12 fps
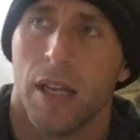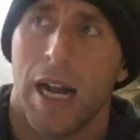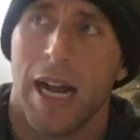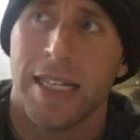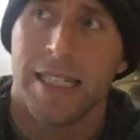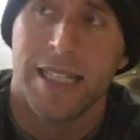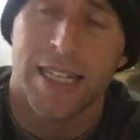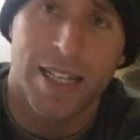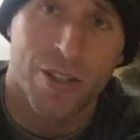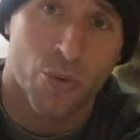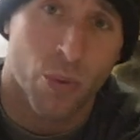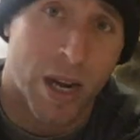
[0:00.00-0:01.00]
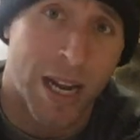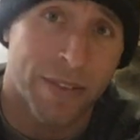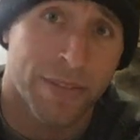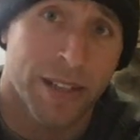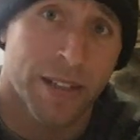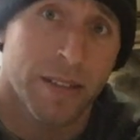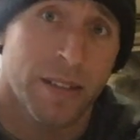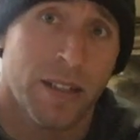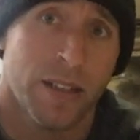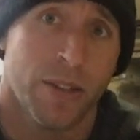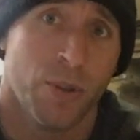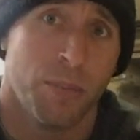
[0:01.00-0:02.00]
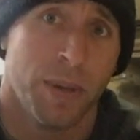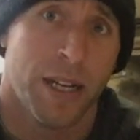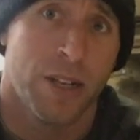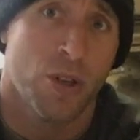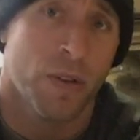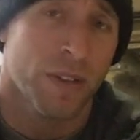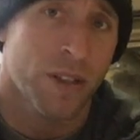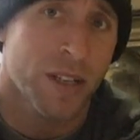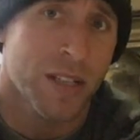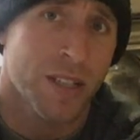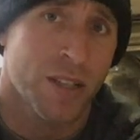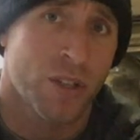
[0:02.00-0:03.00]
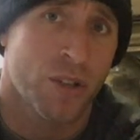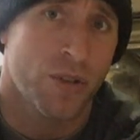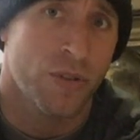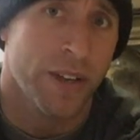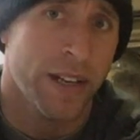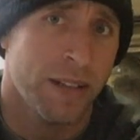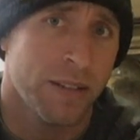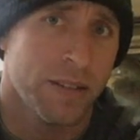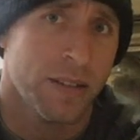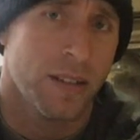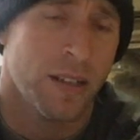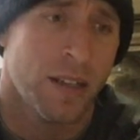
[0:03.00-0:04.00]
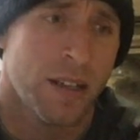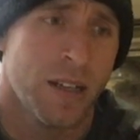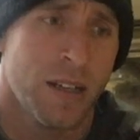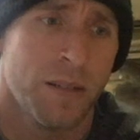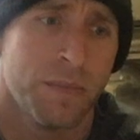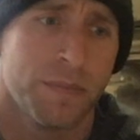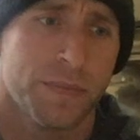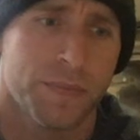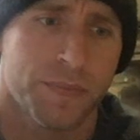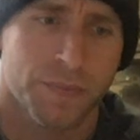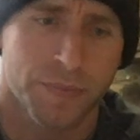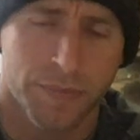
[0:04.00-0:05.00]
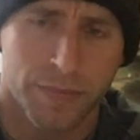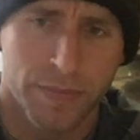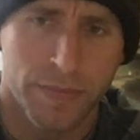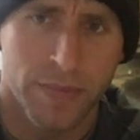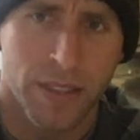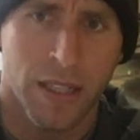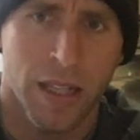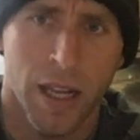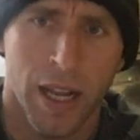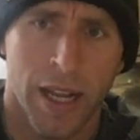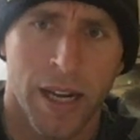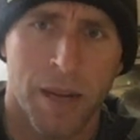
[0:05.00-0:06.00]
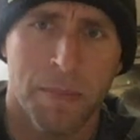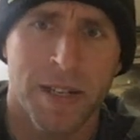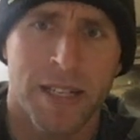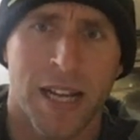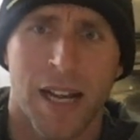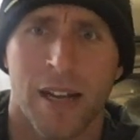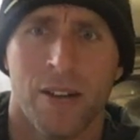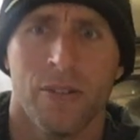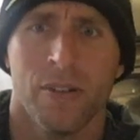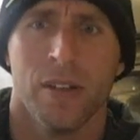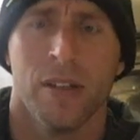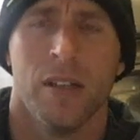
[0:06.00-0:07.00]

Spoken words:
I did drive it a little bit. I drove it across the street and up and down.